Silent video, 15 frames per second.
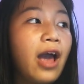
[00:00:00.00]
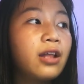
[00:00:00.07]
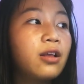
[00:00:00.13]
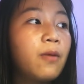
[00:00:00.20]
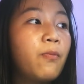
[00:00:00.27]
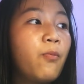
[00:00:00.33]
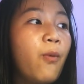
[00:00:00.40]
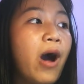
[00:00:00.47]
as
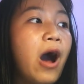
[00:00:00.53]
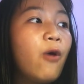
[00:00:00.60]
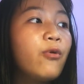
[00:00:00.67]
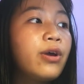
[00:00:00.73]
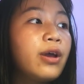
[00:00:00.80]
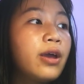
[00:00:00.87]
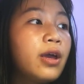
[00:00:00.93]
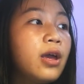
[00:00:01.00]
a
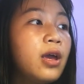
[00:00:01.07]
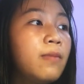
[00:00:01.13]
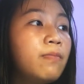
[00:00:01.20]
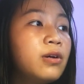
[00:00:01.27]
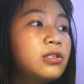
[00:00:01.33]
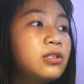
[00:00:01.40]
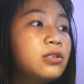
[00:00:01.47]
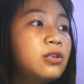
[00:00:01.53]
Brown
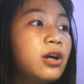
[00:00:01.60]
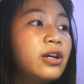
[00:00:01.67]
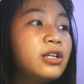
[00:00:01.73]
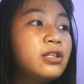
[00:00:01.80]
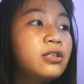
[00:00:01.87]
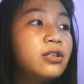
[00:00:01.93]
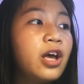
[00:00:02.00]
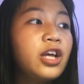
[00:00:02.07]

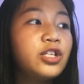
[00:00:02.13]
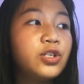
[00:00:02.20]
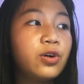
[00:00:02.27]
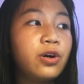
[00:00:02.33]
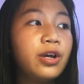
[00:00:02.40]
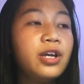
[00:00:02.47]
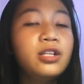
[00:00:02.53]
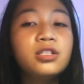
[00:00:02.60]

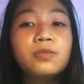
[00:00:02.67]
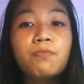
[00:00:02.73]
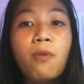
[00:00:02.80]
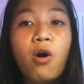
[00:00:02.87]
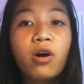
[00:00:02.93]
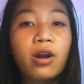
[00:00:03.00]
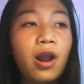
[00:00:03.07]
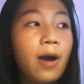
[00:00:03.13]
impersonator in
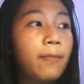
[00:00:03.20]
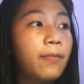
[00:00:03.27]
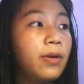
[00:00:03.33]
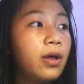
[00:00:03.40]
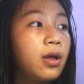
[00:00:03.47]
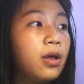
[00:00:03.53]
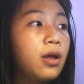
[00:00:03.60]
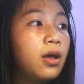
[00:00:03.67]
small club.
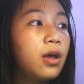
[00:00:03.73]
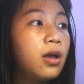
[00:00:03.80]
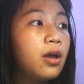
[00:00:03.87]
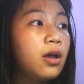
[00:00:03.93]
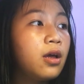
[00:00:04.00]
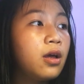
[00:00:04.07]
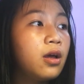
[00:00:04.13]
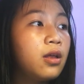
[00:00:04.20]

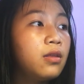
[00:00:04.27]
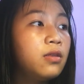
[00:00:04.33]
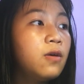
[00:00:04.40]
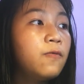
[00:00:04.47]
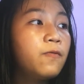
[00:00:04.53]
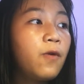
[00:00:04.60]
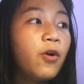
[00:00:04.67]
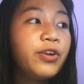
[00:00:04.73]
The
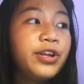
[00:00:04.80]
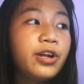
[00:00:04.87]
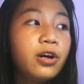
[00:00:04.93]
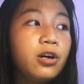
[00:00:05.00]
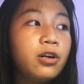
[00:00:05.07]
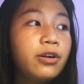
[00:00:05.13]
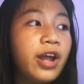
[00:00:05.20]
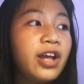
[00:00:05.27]

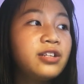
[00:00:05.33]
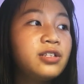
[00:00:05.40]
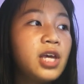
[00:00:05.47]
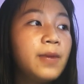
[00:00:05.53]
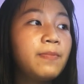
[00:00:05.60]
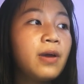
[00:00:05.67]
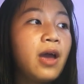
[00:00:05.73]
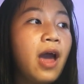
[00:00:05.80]
Florida
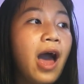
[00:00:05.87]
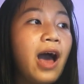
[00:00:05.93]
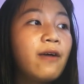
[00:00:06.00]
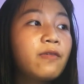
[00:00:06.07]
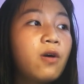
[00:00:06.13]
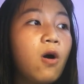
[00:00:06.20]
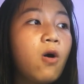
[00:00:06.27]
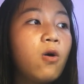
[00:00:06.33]
native
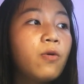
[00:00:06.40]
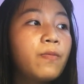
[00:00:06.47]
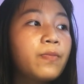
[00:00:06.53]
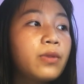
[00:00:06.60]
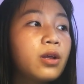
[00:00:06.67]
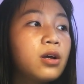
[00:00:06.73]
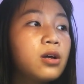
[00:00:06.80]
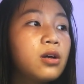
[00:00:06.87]
have called
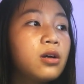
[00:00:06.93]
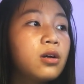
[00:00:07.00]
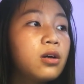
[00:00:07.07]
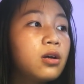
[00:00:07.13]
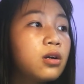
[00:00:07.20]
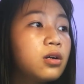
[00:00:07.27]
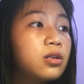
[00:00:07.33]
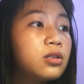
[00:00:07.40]

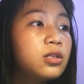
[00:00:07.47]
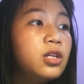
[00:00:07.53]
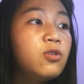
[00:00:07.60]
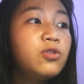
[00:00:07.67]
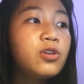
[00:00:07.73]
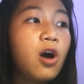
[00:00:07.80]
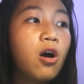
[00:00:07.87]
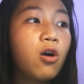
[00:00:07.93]
New
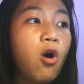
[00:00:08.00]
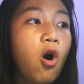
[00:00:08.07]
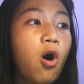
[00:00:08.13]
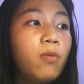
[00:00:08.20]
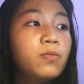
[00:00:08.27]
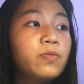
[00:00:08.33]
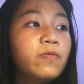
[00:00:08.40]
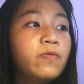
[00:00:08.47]
York
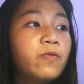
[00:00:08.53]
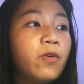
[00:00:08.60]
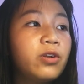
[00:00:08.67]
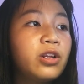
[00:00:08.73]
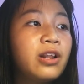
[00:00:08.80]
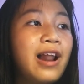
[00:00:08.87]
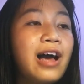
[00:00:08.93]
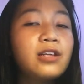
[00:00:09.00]
home for
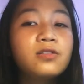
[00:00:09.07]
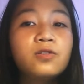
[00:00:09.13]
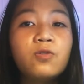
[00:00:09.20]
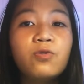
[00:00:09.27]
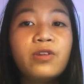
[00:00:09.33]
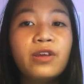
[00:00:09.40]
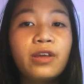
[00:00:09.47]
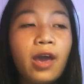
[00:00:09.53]
the last
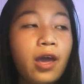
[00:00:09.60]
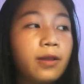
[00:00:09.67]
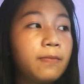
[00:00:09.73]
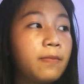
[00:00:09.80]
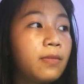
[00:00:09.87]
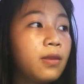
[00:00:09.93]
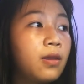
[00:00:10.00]
2 decades,